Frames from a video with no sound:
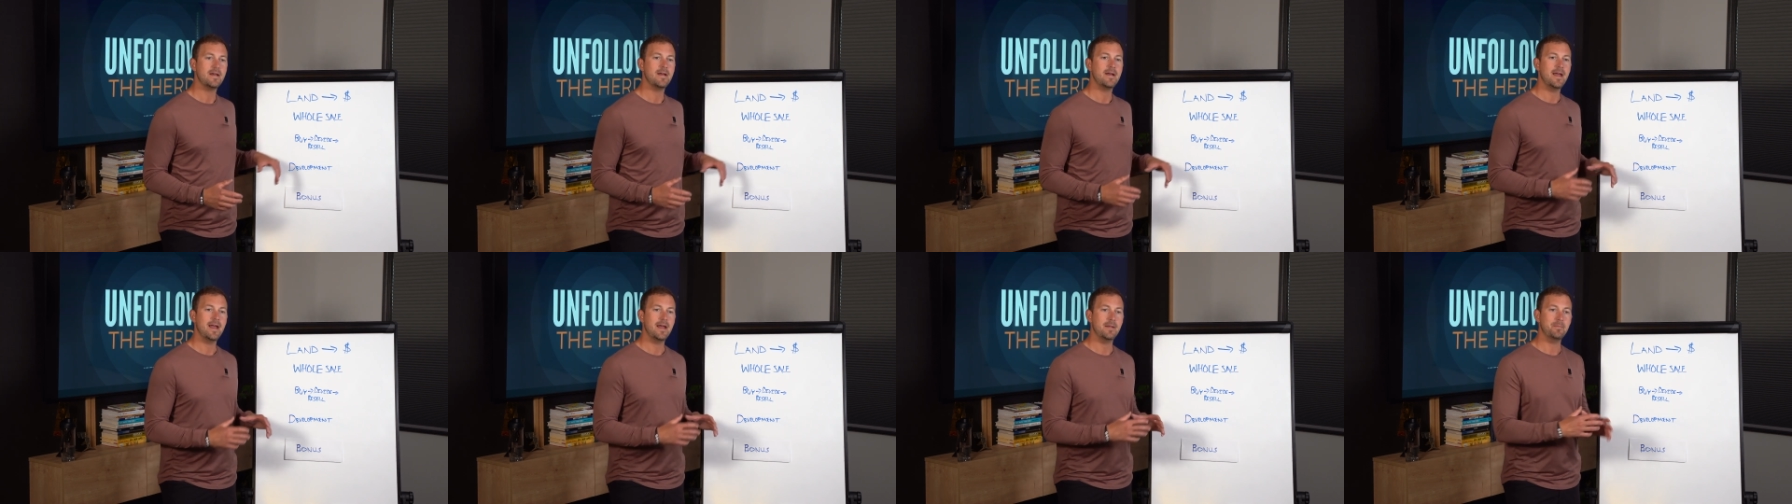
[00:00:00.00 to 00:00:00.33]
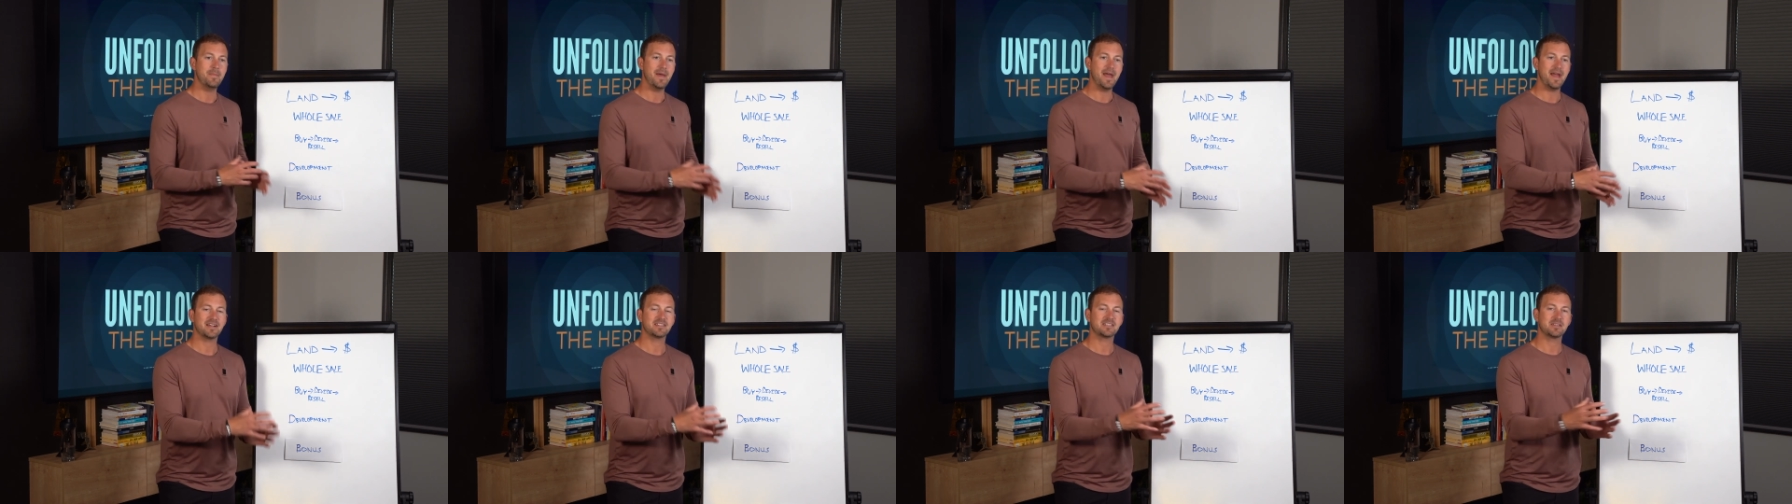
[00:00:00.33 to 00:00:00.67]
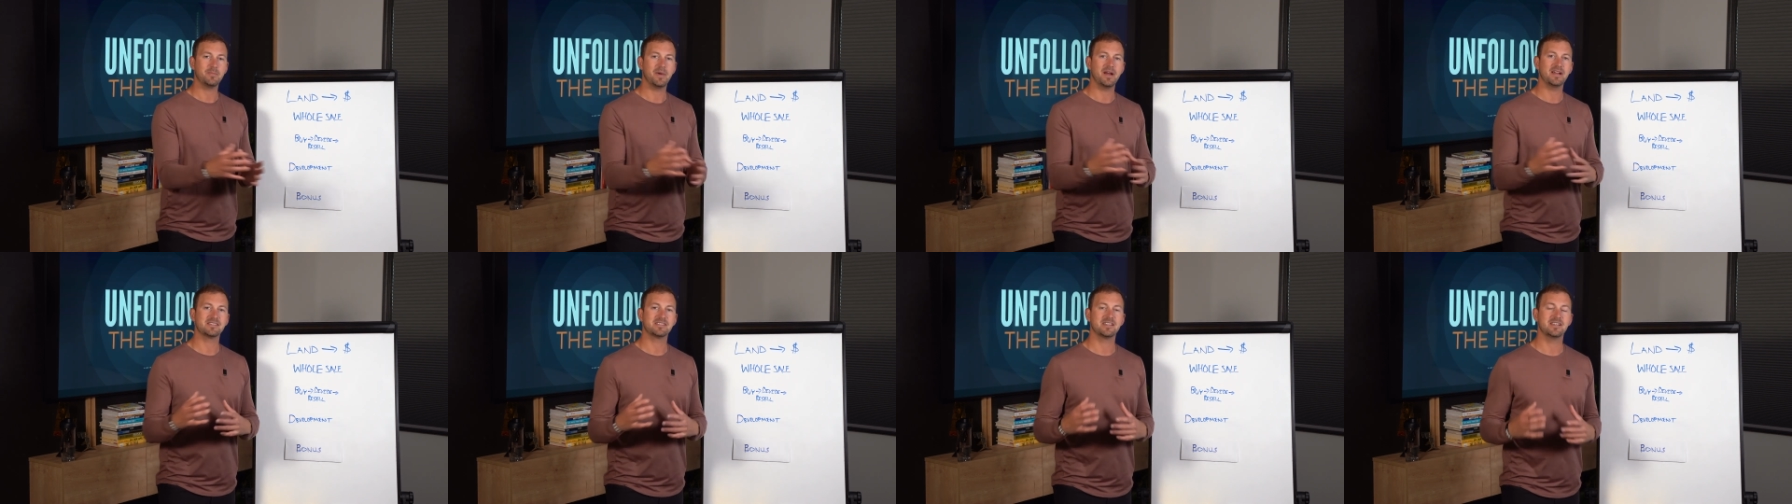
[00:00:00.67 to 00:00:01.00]
and
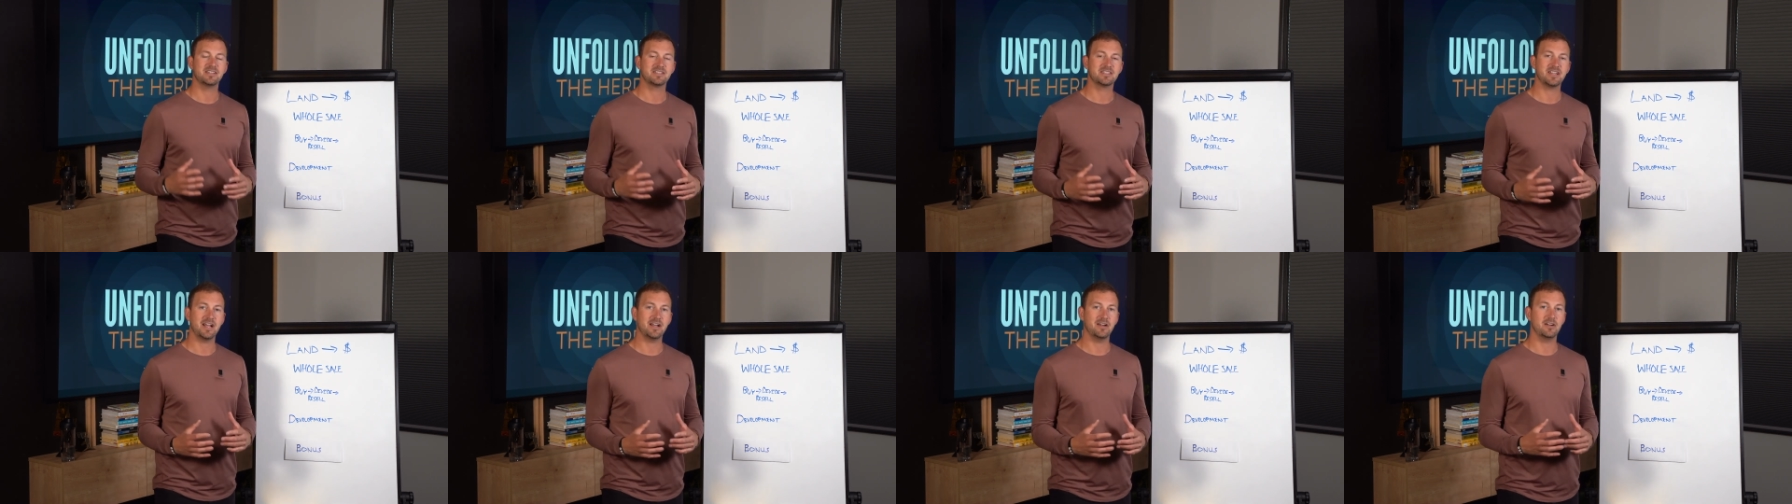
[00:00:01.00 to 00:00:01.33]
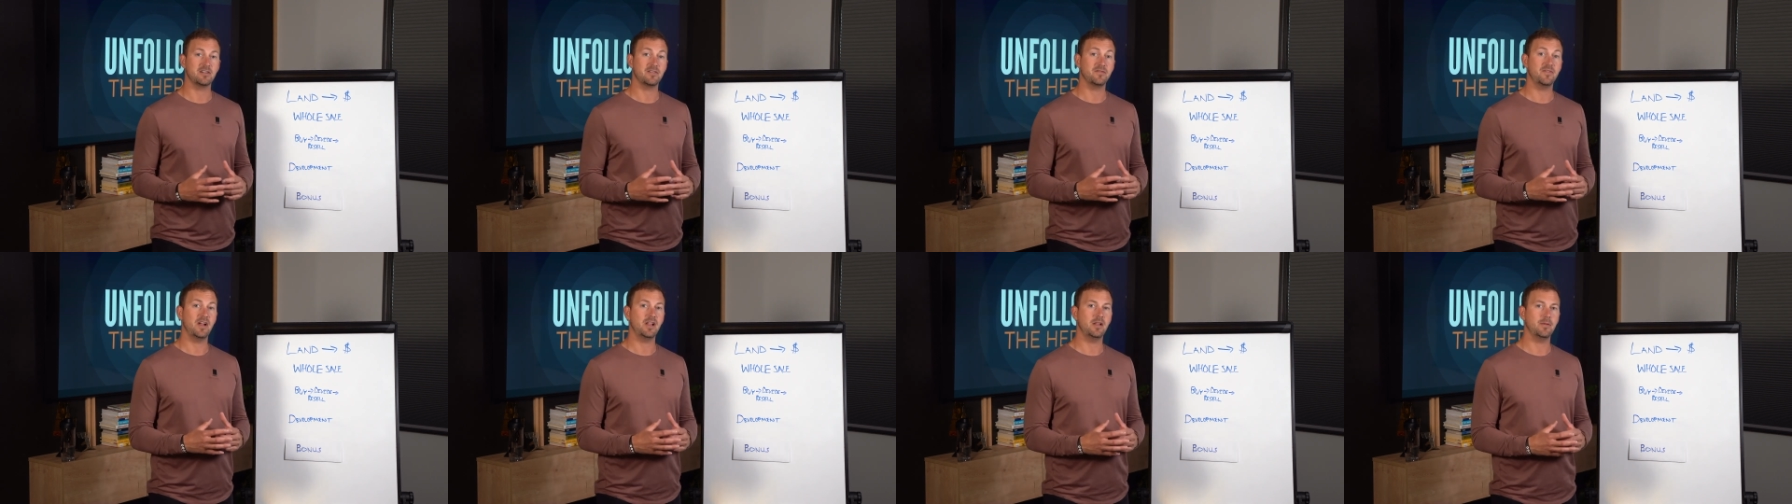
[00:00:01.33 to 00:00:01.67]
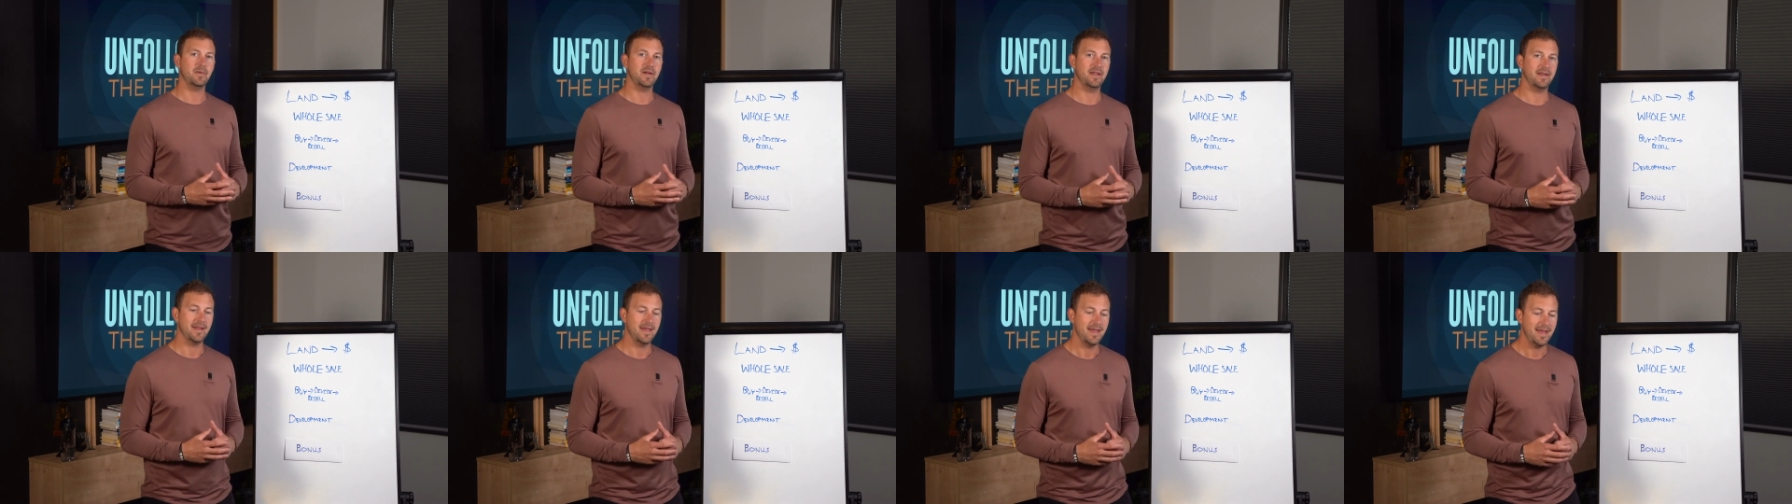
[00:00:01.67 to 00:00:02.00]
maximize the entire
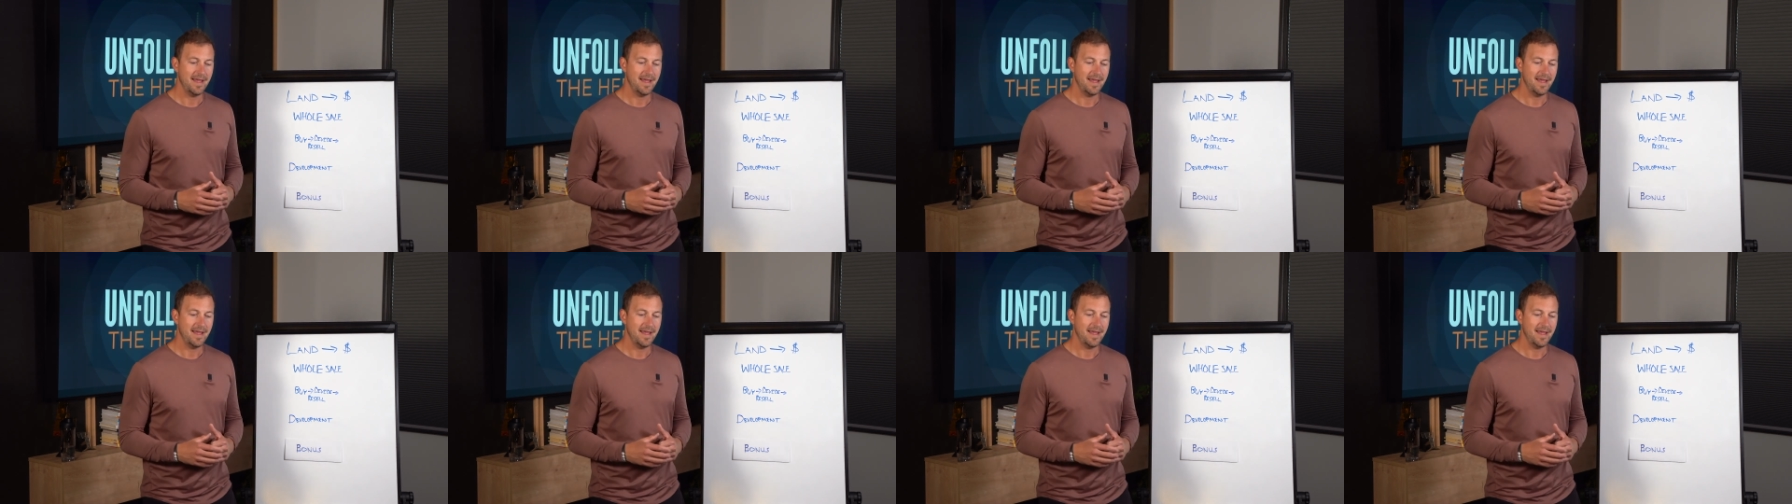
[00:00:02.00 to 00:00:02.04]
development.